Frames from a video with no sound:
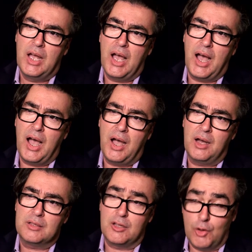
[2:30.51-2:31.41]

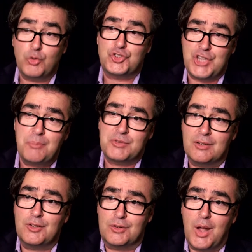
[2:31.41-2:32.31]
the load shapes
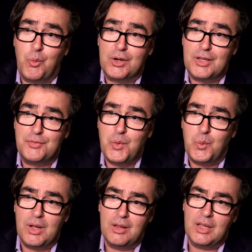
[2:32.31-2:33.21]
on your network, if you
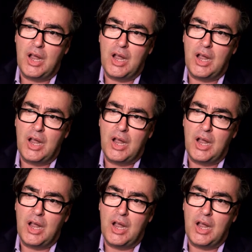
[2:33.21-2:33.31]
will,